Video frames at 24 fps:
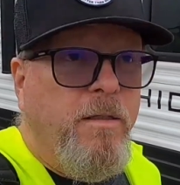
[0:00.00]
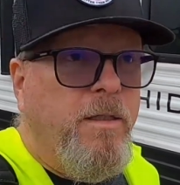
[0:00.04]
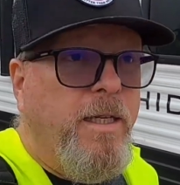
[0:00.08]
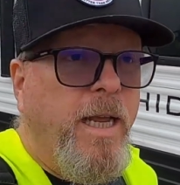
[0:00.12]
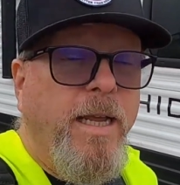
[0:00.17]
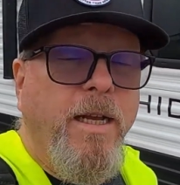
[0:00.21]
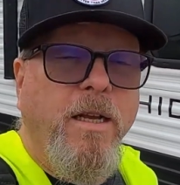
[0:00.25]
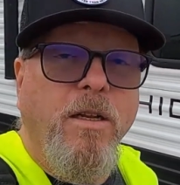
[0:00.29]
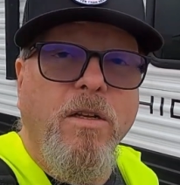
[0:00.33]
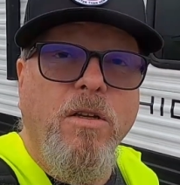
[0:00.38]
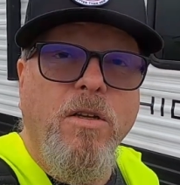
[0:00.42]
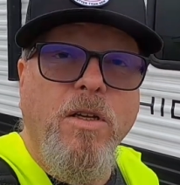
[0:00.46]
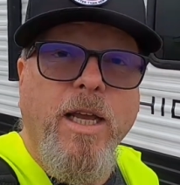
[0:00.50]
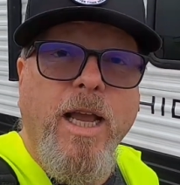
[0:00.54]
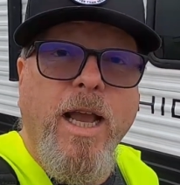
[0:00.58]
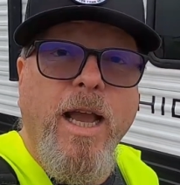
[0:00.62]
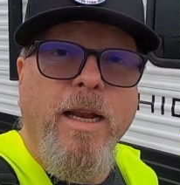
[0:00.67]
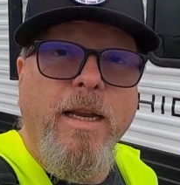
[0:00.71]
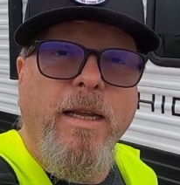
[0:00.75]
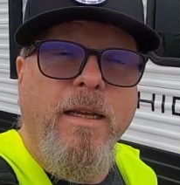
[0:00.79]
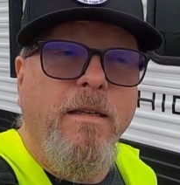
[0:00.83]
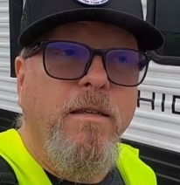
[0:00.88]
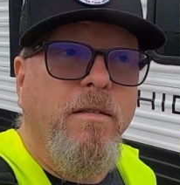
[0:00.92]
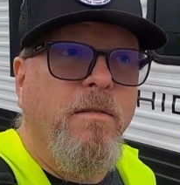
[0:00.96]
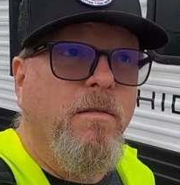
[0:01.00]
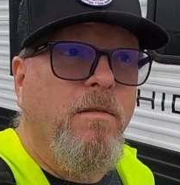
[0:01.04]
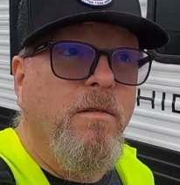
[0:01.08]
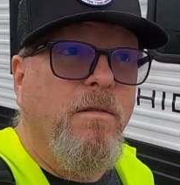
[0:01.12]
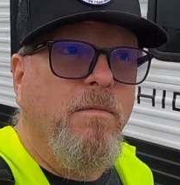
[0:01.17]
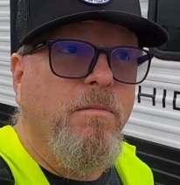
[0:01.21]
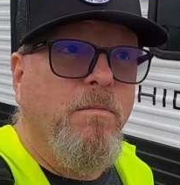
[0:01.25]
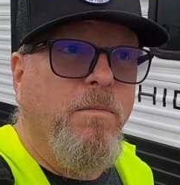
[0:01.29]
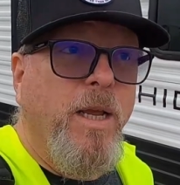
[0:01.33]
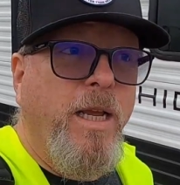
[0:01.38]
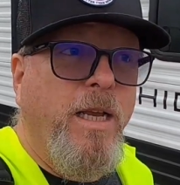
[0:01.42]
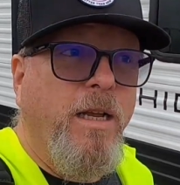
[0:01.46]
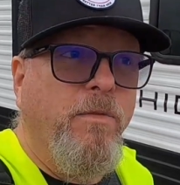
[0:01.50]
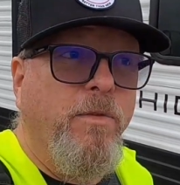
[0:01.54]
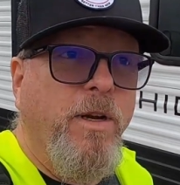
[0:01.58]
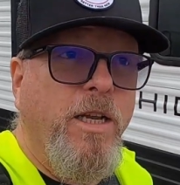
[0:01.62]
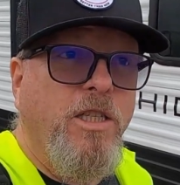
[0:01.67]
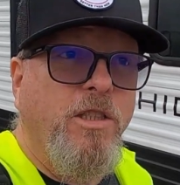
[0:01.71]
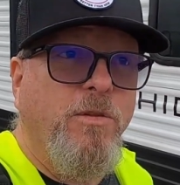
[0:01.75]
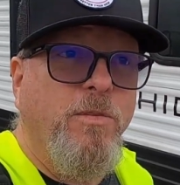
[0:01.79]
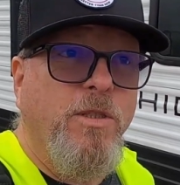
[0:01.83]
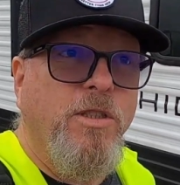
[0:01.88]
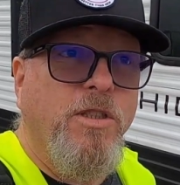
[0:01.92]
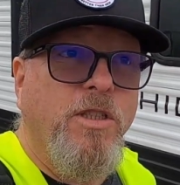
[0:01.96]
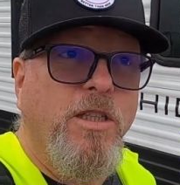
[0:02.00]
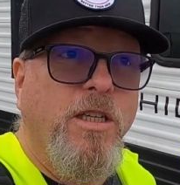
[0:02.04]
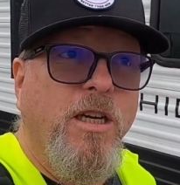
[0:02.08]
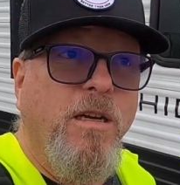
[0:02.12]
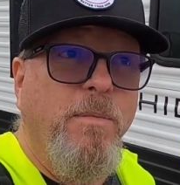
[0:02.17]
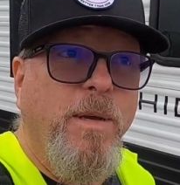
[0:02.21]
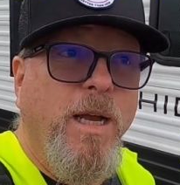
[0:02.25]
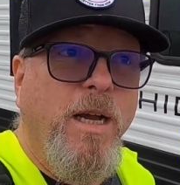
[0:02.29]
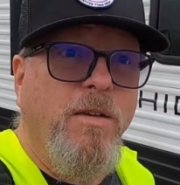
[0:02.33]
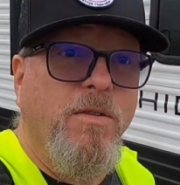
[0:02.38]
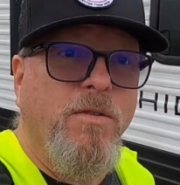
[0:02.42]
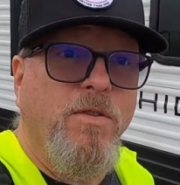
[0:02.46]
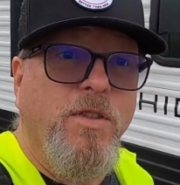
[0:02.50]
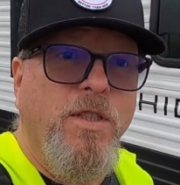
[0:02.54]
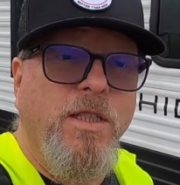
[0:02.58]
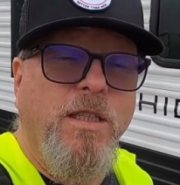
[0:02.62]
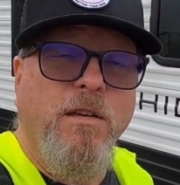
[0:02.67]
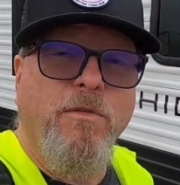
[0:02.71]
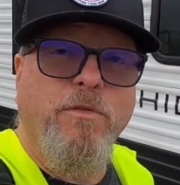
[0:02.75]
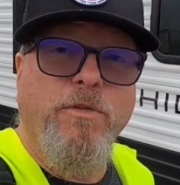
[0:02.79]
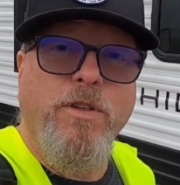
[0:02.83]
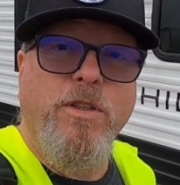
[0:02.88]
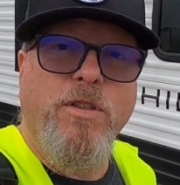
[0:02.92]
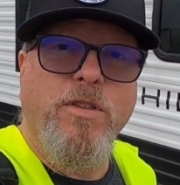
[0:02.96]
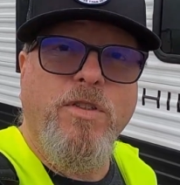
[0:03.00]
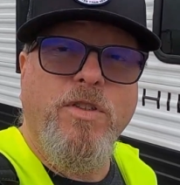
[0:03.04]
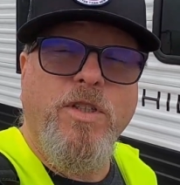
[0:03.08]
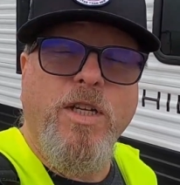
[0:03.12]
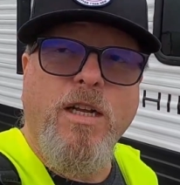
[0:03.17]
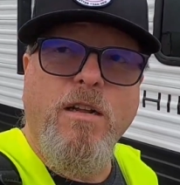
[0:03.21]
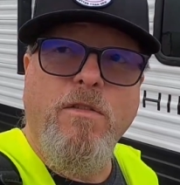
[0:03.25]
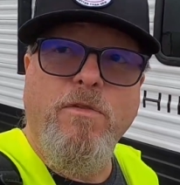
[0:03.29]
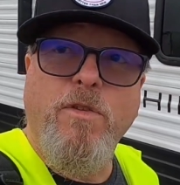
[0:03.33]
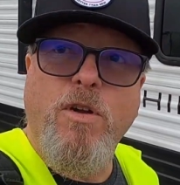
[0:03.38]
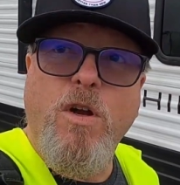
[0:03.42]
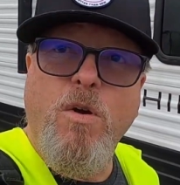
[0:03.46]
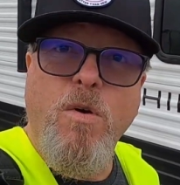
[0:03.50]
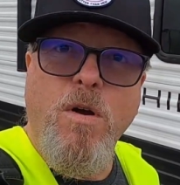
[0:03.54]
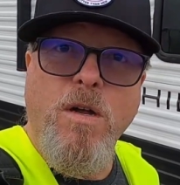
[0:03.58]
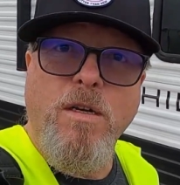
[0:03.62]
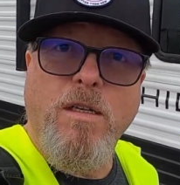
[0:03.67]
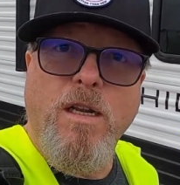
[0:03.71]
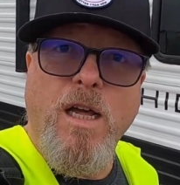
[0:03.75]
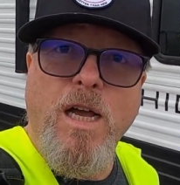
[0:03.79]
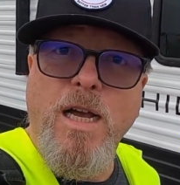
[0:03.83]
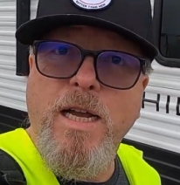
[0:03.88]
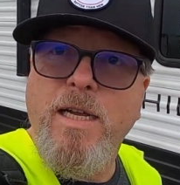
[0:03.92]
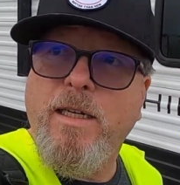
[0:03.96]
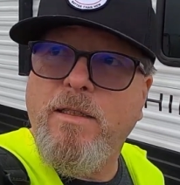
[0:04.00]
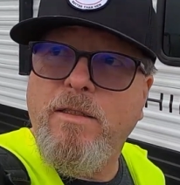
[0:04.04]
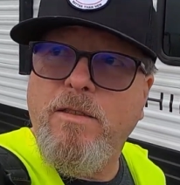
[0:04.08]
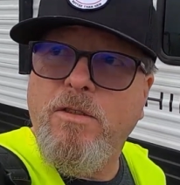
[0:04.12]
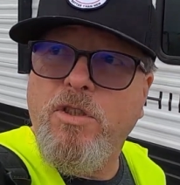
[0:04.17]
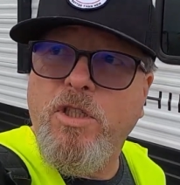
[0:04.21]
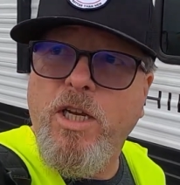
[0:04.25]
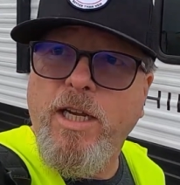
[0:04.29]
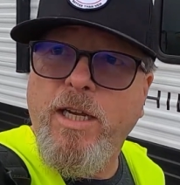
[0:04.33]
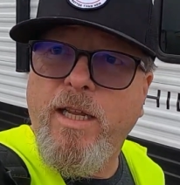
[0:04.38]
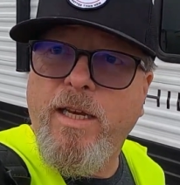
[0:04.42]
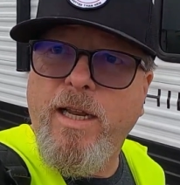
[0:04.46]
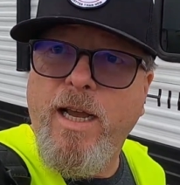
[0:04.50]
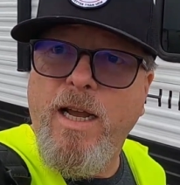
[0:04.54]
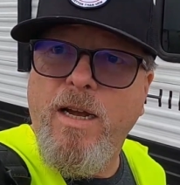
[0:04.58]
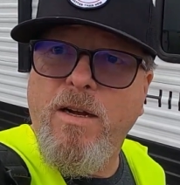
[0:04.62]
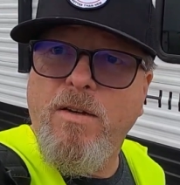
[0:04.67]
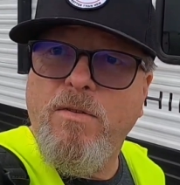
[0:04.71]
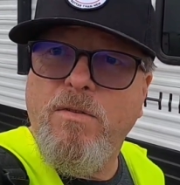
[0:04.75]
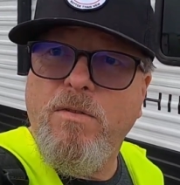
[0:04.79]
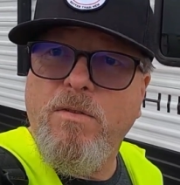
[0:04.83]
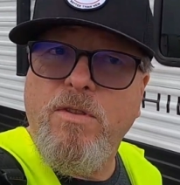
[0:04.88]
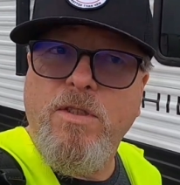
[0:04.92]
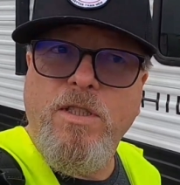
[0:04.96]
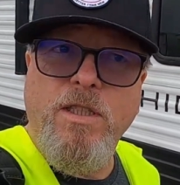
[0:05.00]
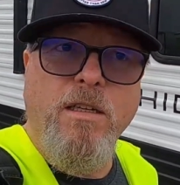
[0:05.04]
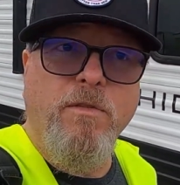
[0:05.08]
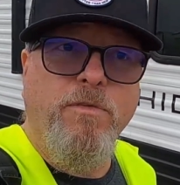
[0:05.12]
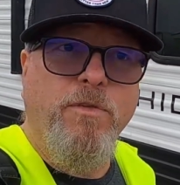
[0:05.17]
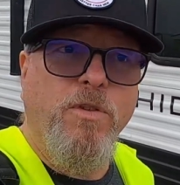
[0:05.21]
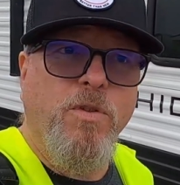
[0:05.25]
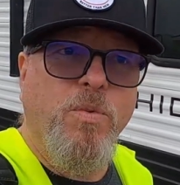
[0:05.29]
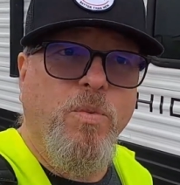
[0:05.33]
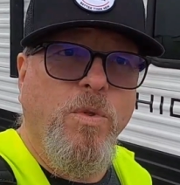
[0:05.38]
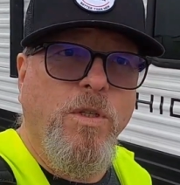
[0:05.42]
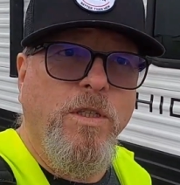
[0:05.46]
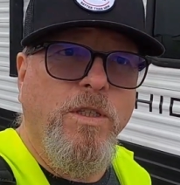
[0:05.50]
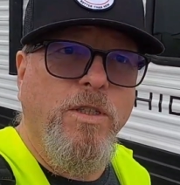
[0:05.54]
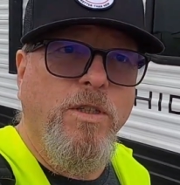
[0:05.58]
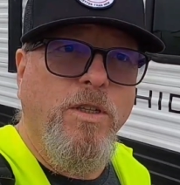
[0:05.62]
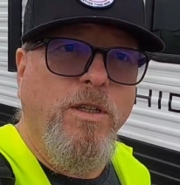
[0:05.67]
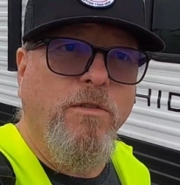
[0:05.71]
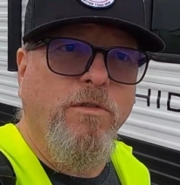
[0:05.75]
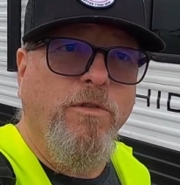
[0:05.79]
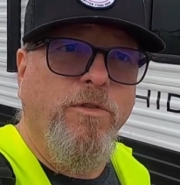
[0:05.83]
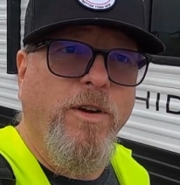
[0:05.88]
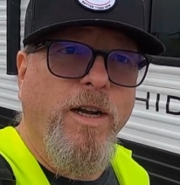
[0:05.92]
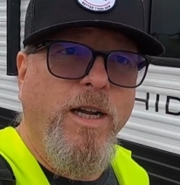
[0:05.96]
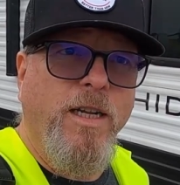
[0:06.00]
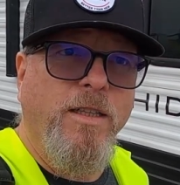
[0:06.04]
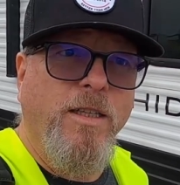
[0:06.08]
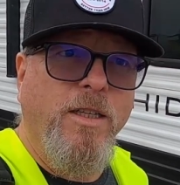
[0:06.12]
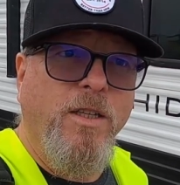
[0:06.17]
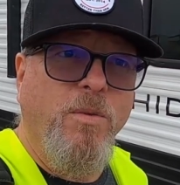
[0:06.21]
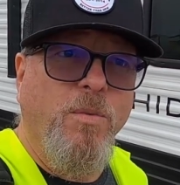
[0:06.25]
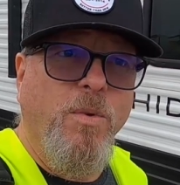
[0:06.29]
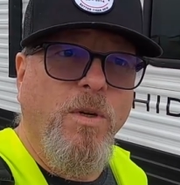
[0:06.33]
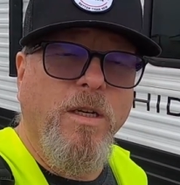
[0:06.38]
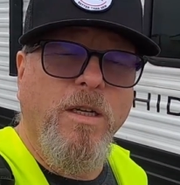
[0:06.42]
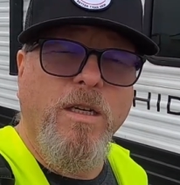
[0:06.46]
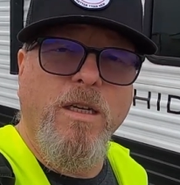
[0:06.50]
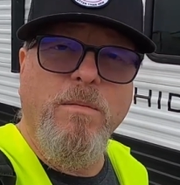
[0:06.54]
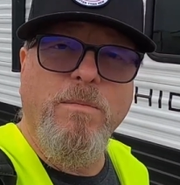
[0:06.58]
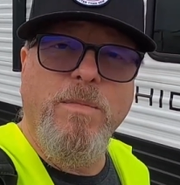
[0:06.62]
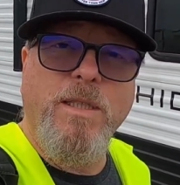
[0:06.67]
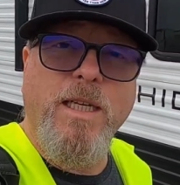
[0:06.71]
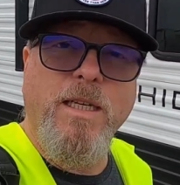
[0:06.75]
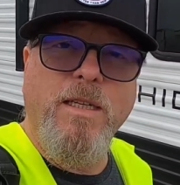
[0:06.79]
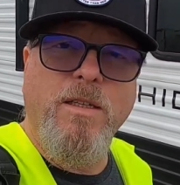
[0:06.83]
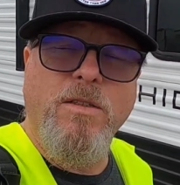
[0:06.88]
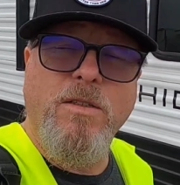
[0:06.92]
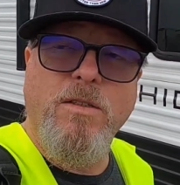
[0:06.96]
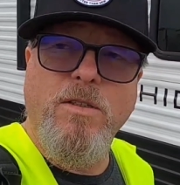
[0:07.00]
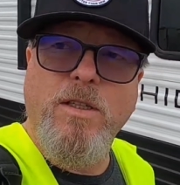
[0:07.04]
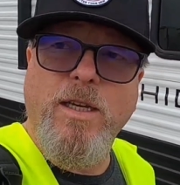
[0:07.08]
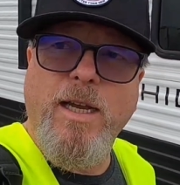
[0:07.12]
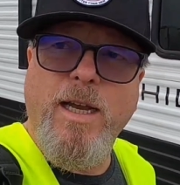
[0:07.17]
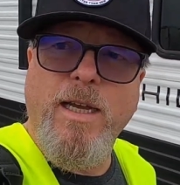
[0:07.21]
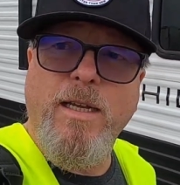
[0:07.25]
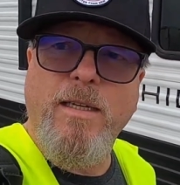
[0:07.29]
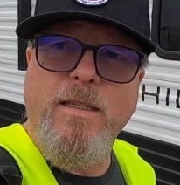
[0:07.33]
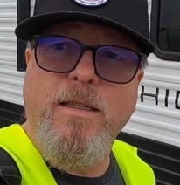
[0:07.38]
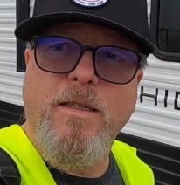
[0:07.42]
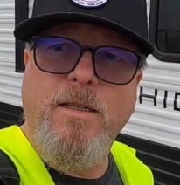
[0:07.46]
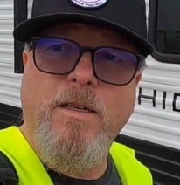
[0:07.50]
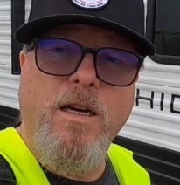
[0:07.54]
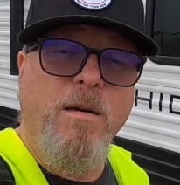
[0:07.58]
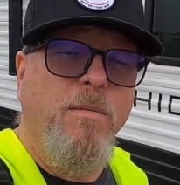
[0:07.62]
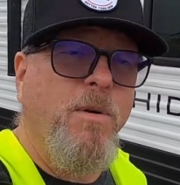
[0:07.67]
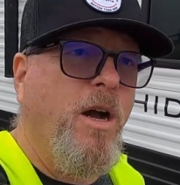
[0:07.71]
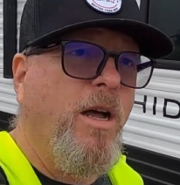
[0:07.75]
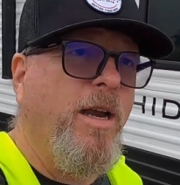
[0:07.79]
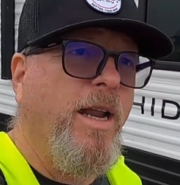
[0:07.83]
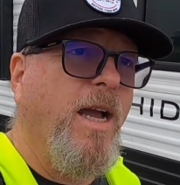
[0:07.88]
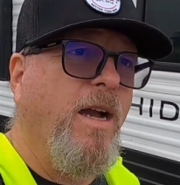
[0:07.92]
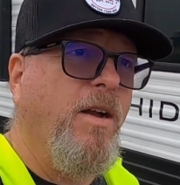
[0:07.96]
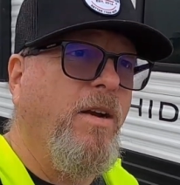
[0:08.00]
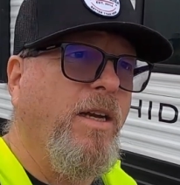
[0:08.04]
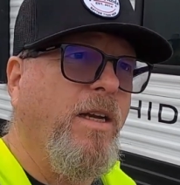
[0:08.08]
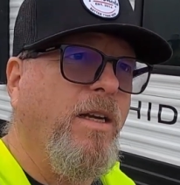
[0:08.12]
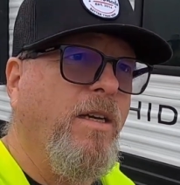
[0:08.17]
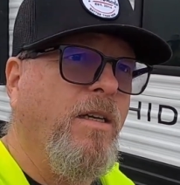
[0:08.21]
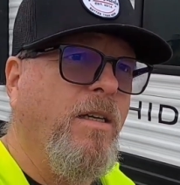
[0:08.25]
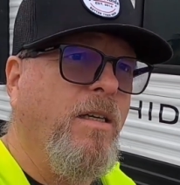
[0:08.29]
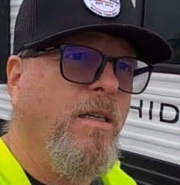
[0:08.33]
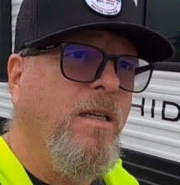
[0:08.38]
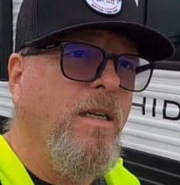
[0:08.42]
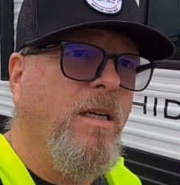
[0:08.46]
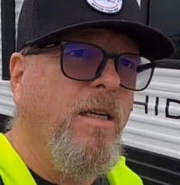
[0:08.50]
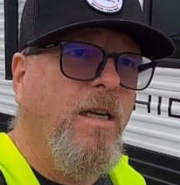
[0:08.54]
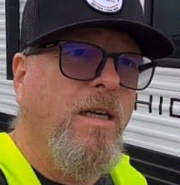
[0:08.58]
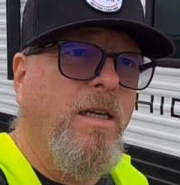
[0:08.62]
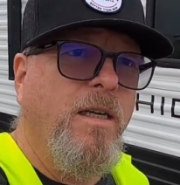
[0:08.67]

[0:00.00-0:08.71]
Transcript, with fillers: take a look at it, make arrangements to come out and see it for yourself. Go online, check it out, see if there's one you can find that you want to come take a look at. Come on out here,